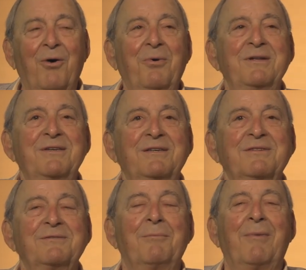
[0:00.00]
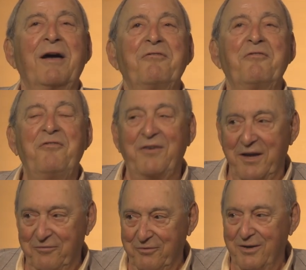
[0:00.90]
Which is my
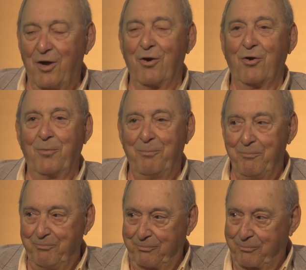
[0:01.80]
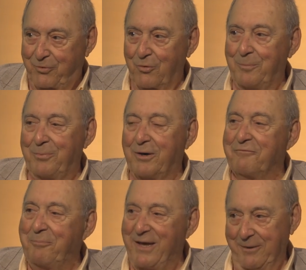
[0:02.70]
favorite group
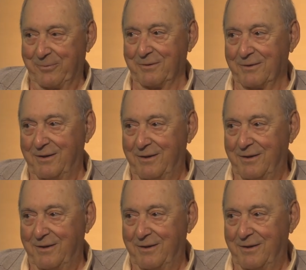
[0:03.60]
of people.